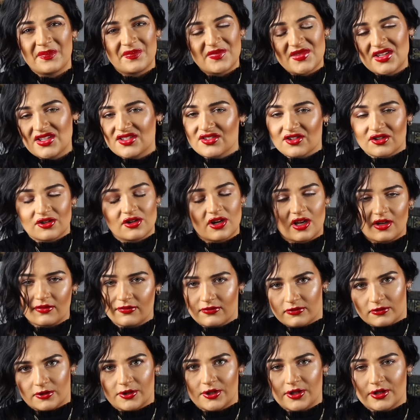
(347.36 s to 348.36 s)
these are
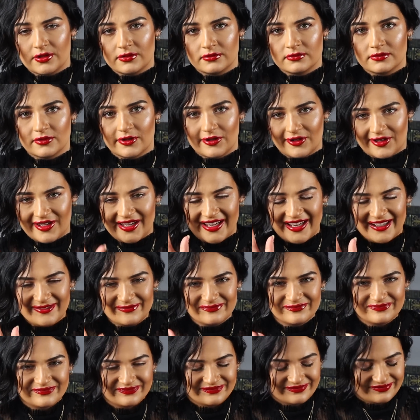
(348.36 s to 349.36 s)
not for you,
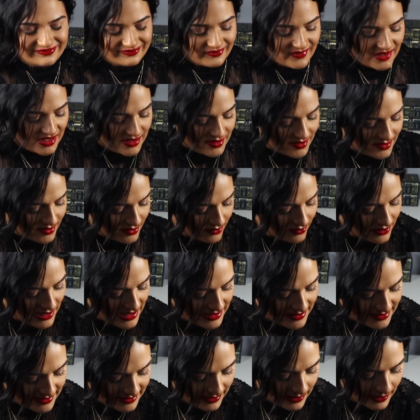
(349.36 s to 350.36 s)
okay? So
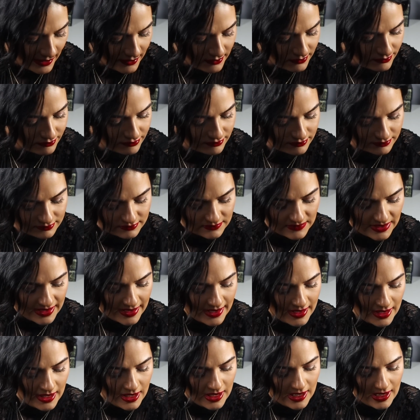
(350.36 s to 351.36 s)
that's that.
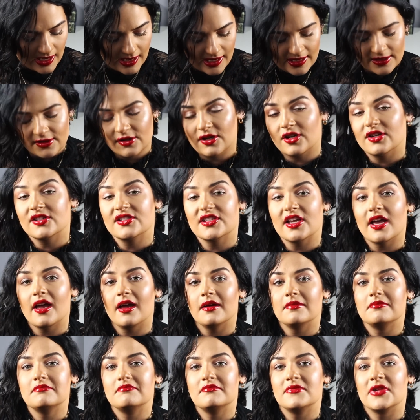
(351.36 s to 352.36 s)
Another
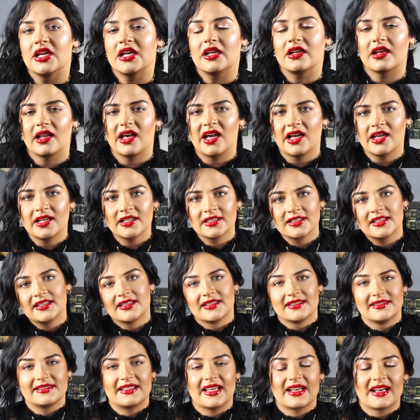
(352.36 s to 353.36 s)
Mugler
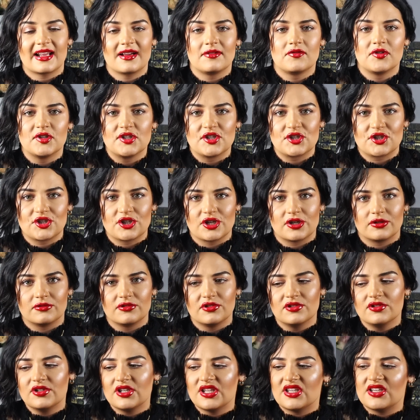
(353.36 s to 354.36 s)
that I want to show
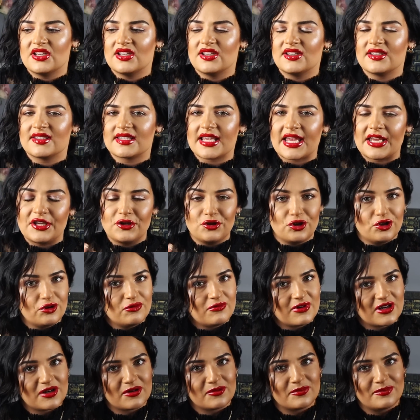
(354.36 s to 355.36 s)
you is a
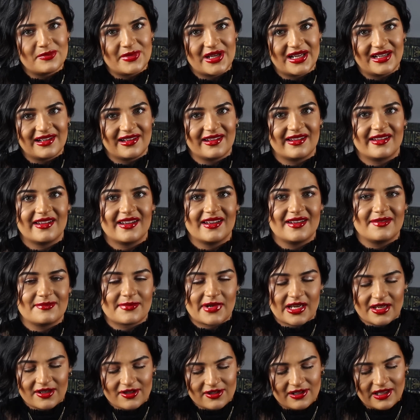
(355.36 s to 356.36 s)
newer Mugler in
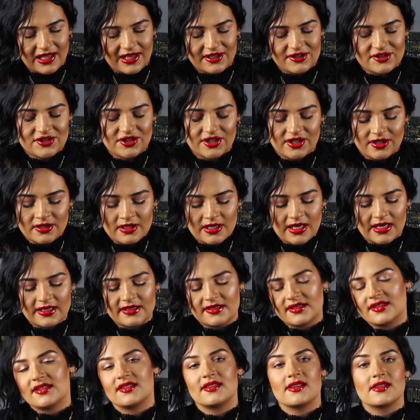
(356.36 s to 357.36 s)
my collection,
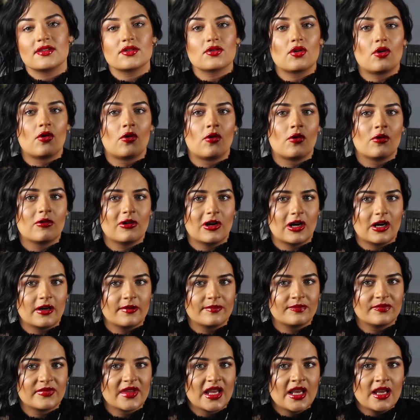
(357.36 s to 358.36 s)
and this is
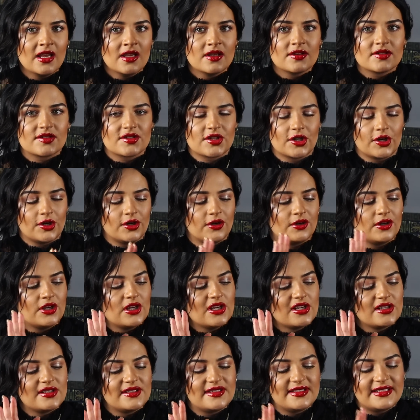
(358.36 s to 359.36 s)
Aura. So
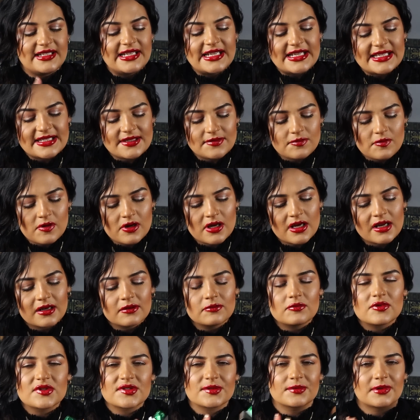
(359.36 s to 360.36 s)
this
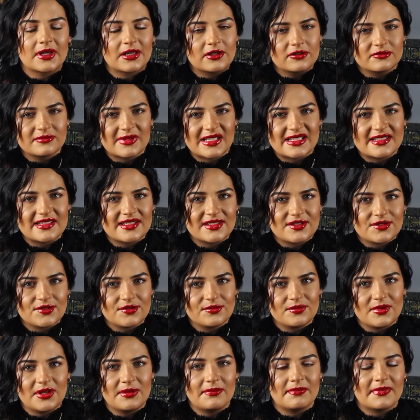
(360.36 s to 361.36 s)
one was recommended
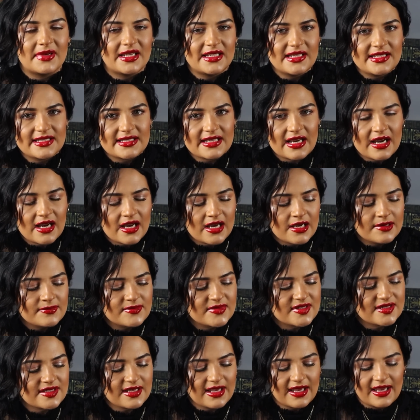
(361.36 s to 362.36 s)
to me many times,